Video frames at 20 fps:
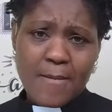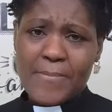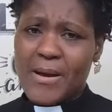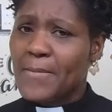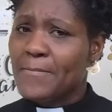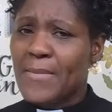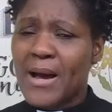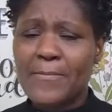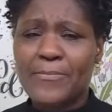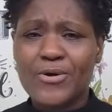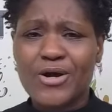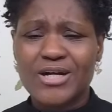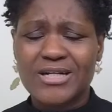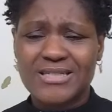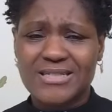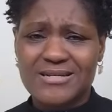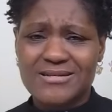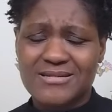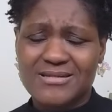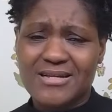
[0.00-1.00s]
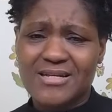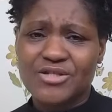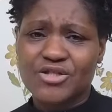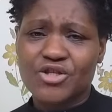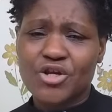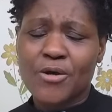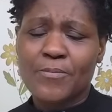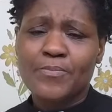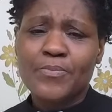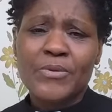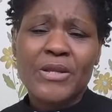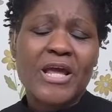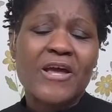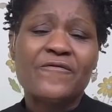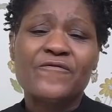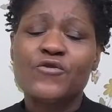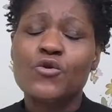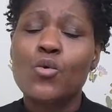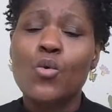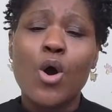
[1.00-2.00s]
But my brothers and sisters,
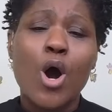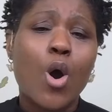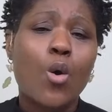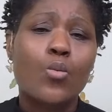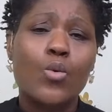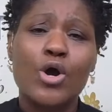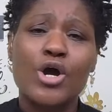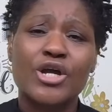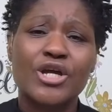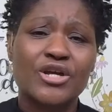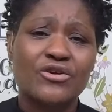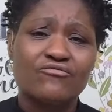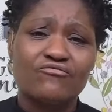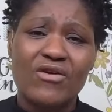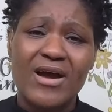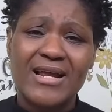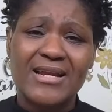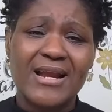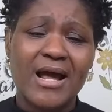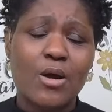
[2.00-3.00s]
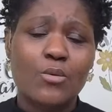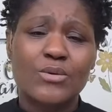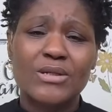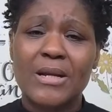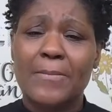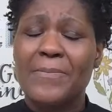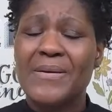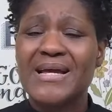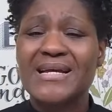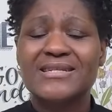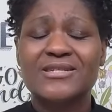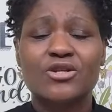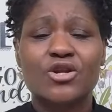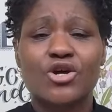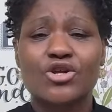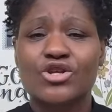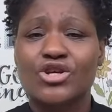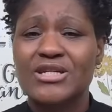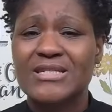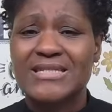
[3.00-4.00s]
if you are working right now and depending
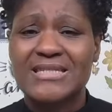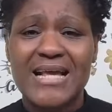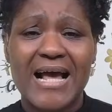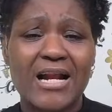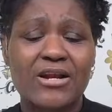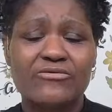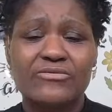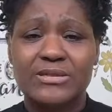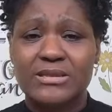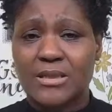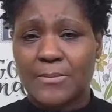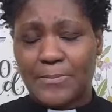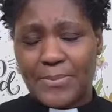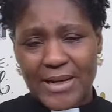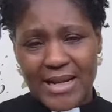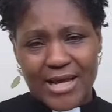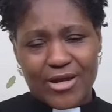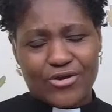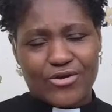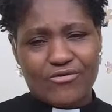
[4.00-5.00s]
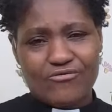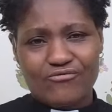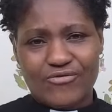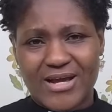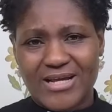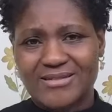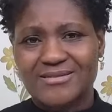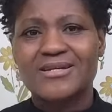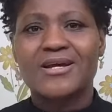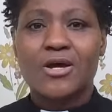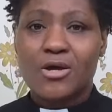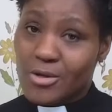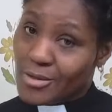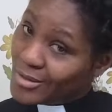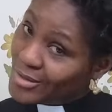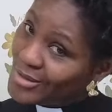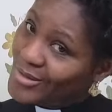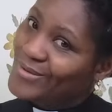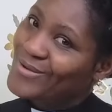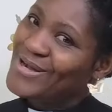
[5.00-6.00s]
on your salary to pay your rent,
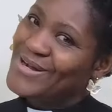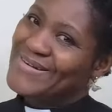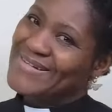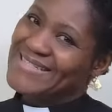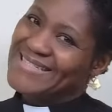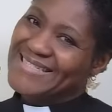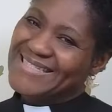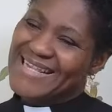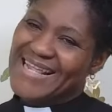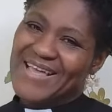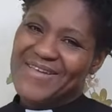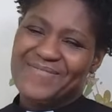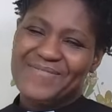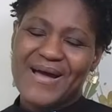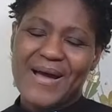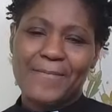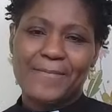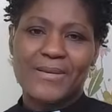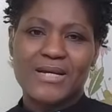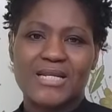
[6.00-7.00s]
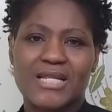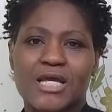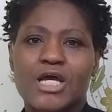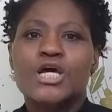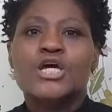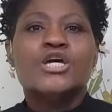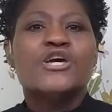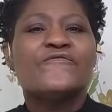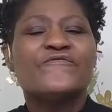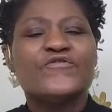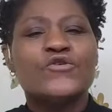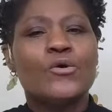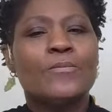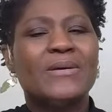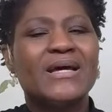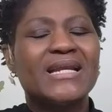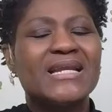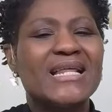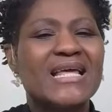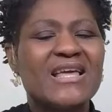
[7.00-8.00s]
you are enslaved by money. If you
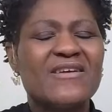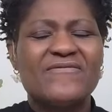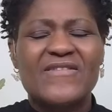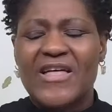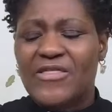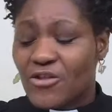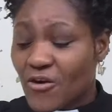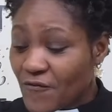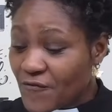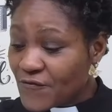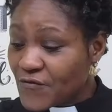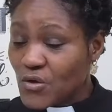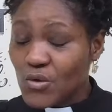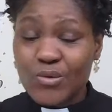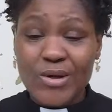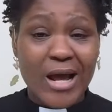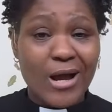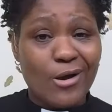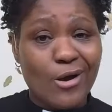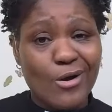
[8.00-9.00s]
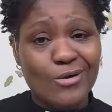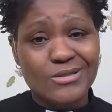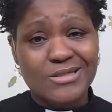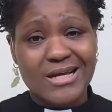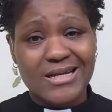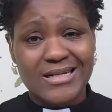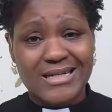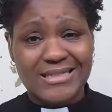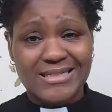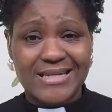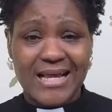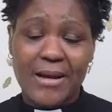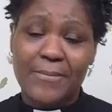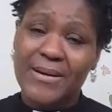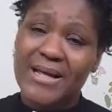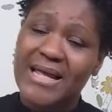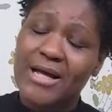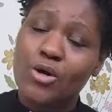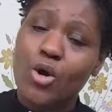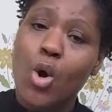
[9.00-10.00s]
believe that the food that goes on the
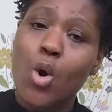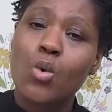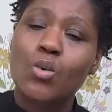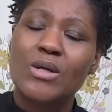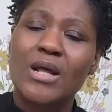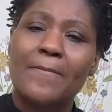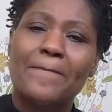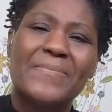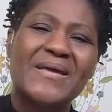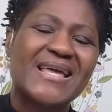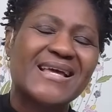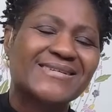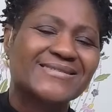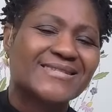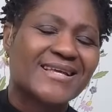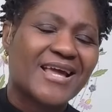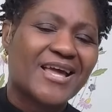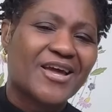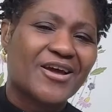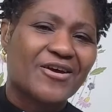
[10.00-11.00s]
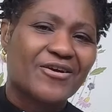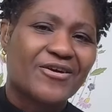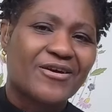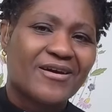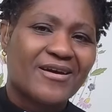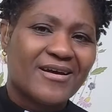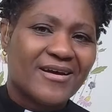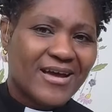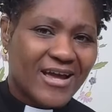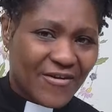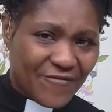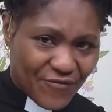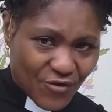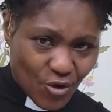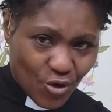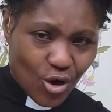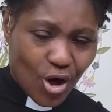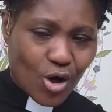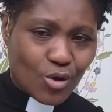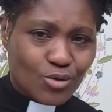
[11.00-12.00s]
table can only be there if
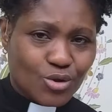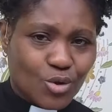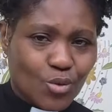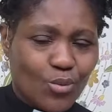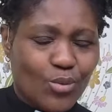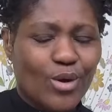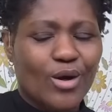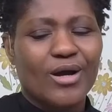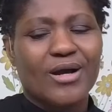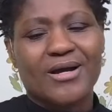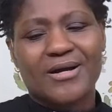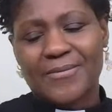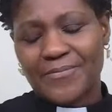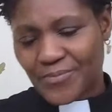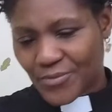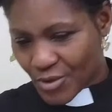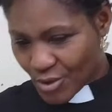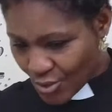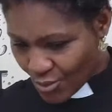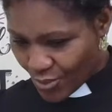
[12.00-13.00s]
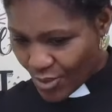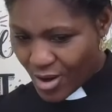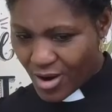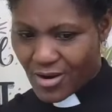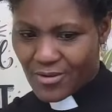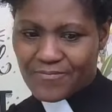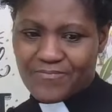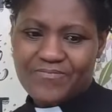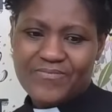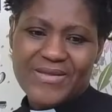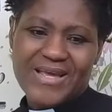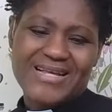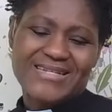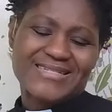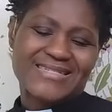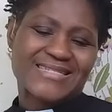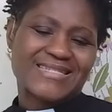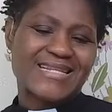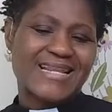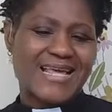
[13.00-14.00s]
you go to work, you are
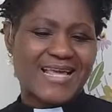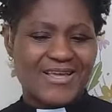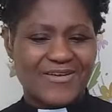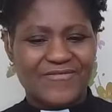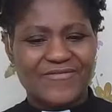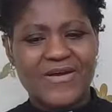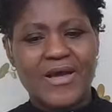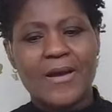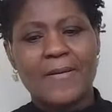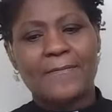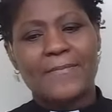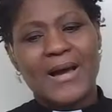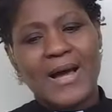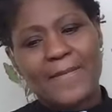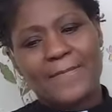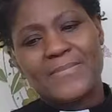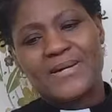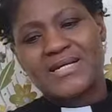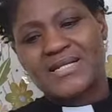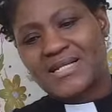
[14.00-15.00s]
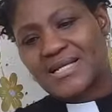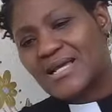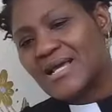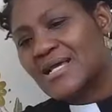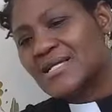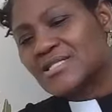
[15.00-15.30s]
enslaved by money.